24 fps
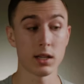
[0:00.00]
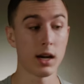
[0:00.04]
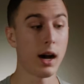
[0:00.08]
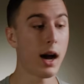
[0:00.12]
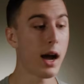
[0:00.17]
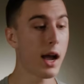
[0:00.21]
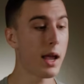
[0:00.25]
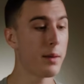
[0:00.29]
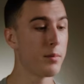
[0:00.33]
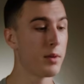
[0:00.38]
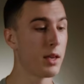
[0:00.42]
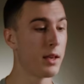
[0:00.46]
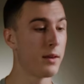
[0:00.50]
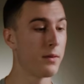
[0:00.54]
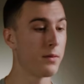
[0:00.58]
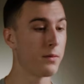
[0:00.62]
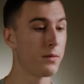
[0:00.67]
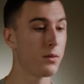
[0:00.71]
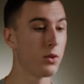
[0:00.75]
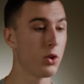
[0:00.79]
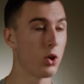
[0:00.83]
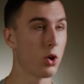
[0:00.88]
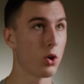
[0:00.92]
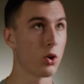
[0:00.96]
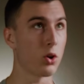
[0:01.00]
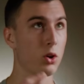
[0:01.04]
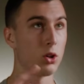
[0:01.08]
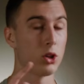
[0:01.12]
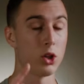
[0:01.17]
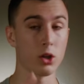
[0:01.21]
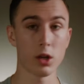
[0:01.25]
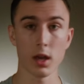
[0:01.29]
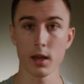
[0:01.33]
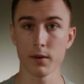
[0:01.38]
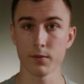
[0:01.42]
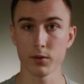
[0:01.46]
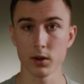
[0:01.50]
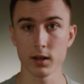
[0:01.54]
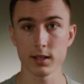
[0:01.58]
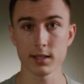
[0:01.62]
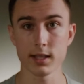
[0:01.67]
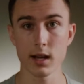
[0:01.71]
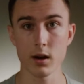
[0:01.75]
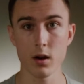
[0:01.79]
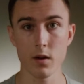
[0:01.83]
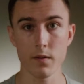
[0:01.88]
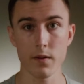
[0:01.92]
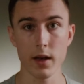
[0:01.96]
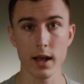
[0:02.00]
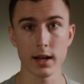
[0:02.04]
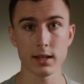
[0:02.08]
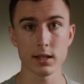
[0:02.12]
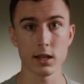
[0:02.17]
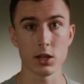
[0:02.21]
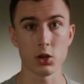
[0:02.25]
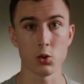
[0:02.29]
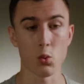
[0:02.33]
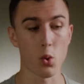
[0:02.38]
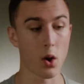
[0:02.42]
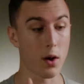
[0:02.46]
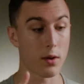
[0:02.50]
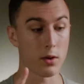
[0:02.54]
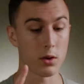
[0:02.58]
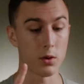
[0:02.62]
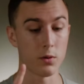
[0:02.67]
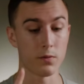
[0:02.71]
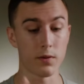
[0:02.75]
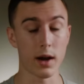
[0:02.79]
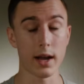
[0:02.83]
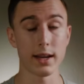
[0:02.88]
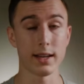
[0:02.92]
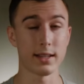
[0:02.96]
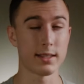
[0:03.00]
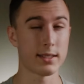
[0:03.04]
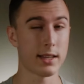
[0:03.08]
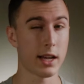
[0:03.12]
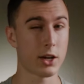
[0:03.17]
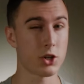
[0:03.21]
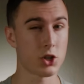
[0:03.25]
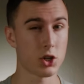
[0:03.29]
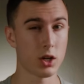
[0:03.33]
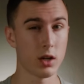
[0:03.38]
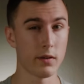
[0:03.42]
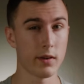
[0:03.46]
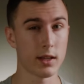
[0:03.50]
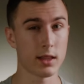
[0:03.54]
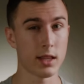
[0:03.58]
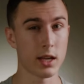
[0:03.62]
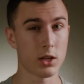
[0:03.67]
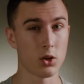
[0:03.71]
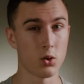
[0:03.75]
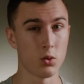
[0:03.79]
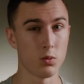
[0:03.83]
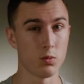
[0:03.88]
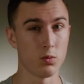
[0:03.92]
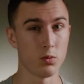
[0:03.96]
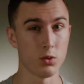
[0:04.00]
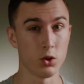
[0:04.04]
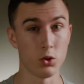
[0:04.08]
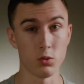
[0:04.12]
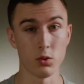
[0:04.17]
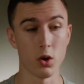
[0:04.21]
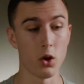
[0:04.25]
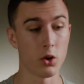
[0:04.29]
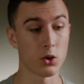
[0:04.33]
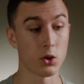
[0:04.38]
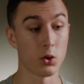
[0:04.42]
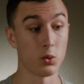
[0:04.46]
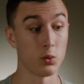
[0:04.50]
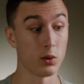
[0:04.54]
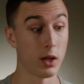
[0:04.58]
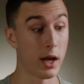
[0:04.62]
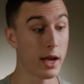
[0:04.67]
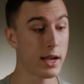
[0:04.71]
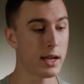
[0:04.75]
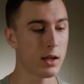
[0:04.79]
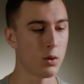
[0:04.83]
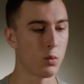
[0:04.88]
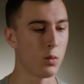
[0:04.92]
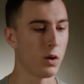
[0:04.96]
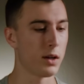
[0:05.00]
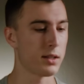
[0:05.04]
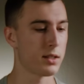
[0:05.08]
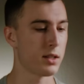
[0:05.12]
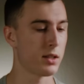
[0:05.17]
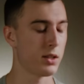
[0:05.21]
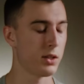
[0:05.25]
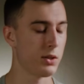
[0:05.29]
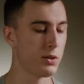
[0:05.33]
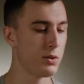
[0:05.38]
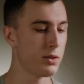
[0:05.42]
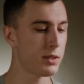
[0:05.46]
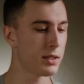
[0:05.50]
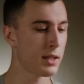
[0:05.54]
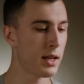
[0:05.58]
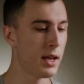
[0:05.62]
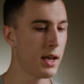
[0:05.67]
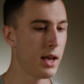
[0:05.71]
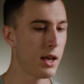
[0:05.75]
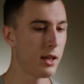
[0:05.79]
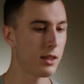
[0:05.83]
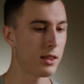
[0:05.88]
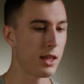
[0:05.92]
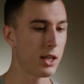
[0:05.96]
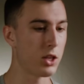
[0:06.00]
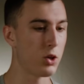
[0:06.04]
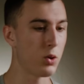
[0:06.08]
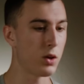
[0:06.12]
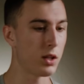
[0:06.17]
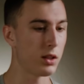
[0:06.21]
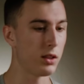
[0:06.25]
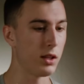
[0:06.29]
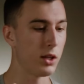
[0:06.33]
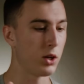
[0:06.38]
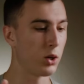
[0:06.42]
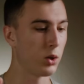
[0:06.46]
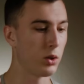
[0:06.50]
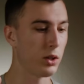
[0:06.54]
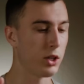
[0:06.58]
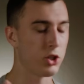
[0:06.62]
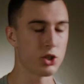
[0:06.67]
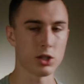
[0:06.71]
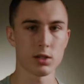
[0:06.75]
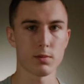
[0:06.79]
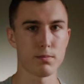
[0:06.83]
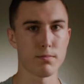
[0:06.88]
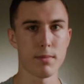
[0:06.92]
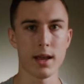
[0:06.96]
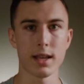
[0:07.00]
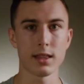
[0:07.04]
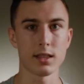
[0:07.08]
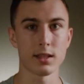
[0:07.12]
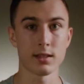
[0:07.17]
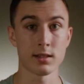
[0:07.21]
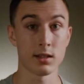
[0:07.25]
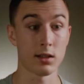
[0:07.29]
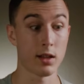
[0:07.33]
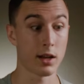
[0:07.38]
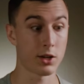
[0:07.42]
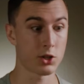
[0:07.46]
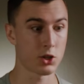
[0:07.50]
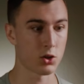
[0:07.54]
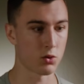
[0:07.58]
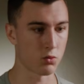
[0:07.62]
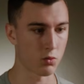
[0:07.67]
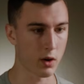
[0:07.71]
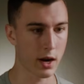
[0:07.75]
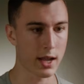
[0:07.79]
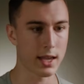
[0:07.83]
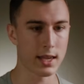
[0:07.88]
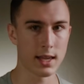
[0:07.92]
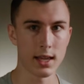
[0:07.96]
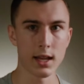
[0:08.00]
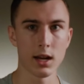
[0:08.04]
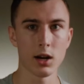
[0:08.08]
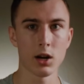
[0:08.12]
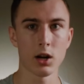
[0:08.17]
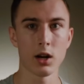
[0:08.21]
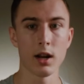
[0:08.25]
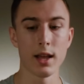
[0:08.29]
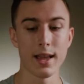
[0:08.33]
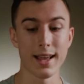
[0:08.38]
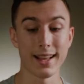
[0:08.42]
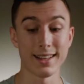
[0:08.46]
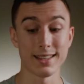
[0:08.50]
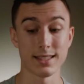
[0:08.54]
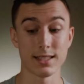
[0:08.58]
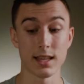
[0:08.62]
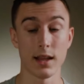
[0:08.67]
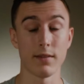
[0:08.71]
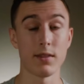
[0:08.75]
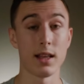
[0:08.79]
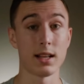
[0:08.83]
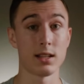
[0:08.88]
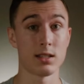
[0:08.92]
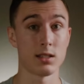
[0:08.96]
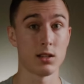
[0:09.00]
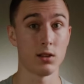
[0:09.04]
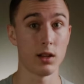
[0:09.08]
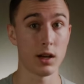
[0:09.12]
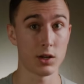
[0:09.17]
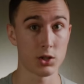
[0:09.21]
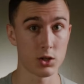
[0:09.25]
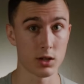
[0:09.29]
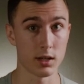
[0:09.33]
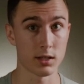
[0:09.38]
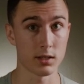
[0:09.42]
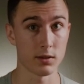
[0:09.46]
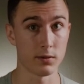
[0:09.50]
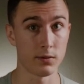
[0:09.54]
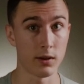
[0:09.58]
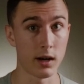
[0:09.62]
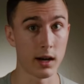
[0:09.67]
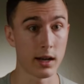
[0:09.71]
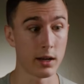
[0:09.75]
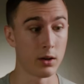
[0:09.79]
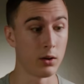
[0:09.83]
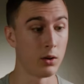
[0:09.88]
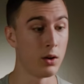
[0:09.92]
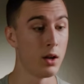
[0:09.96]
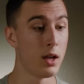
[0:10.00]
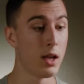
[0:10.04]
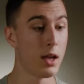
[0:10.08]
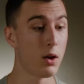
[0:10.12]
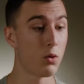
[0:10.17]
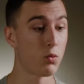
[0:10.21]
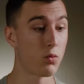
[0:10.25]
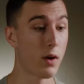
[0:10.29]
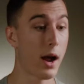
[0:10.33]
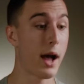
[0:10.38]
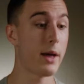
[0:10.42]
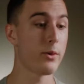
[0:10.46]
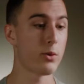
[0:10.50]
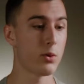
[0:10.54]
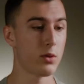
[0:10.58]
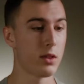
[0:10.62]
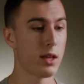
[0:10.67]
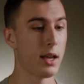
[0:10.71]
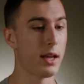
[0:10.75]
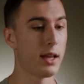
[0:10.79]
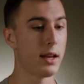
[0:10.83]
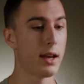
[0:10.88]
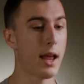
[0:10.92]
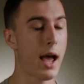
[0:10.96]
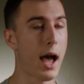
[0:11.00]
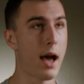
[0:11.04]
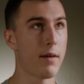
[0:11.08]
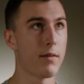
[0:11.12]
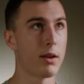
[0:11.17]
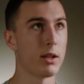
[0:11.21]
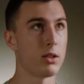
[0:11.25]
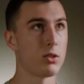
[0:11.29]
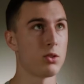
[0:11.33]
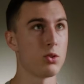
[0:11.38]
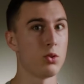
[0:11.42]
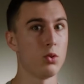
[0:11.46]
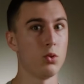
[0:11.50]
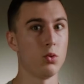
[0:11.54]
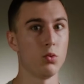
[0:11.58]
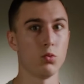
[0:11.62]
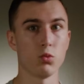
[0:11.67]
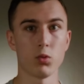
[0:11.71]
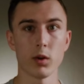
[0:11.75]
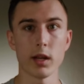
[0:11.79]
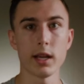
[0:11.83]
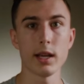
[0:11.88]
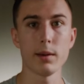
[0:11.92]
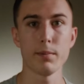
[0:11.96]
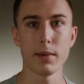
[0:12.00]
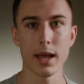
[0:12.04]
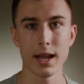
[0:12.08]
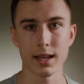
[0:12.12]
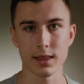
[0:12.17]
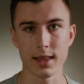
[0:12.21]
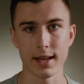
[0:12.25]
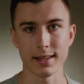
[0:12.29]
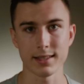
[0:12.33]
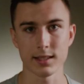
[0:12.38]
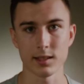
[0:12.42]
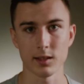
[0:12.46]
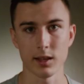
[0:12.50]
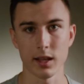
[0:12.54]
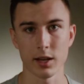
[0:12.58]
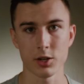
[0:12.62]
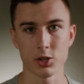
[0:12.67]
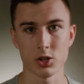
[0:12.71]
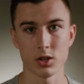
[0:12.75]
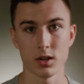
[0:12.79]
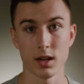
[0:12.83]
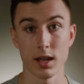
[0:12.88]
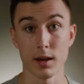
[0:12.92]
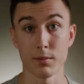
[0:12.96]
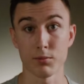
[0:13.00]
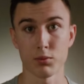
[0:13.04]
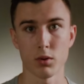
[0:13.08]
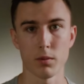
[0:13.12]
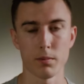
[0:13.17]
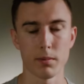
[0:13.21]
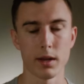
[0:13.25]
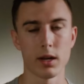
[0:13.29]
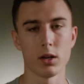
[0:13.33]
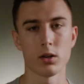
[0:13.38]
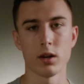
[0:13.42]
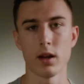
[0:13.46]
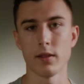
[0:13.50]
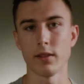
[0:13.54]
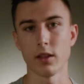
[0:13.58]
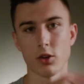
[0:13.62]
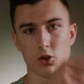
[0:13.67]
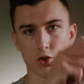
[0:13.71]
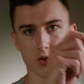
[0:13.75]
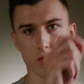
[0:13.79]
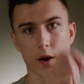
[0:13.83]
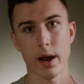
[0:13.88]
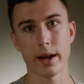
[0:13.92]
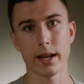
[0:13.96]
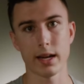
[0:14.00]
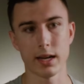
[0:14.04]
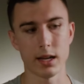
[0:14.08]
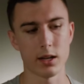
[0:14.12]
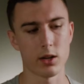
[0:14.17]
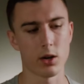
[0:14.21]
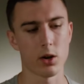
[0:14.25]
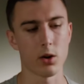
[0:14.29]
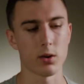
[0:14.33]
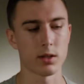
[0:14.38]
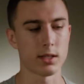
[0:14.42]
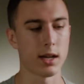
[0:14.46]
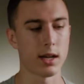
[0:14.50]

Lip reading: time if you're looking for a sound effect, you find a section of it that you know you like and want to use, then you can literally just make the selection right here and save that selection as a file, rather than having to remake that selection in Premiere and then drag it into your